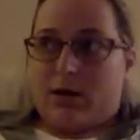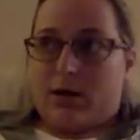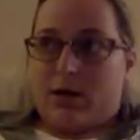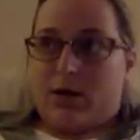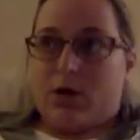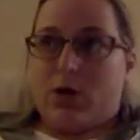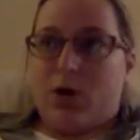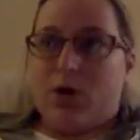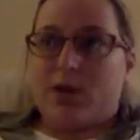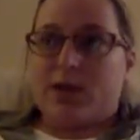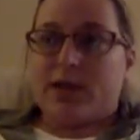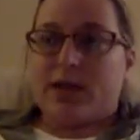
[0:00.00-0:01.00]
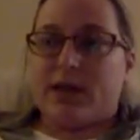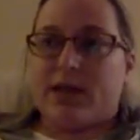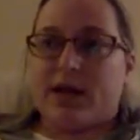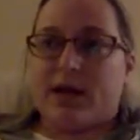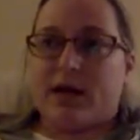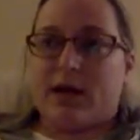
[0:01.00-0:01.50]
you're always going to get
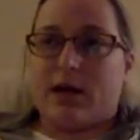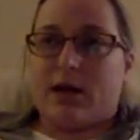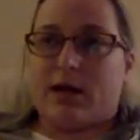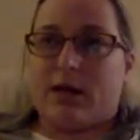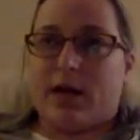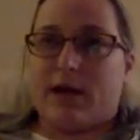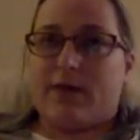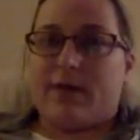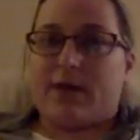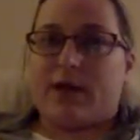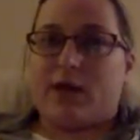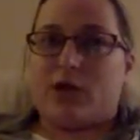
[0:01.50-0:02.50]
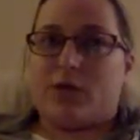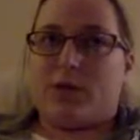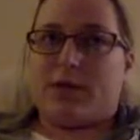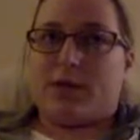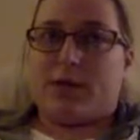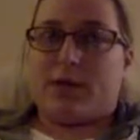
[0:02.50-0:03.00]
a lot of engagement
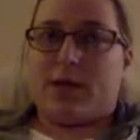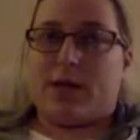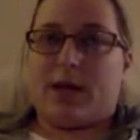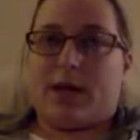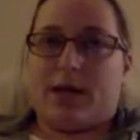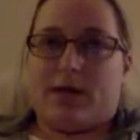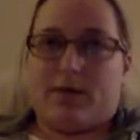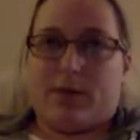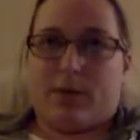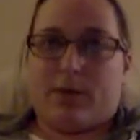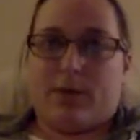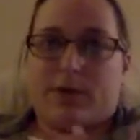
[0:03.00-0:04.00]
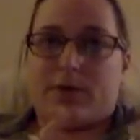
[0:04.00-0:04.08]
typically on a giveaway post,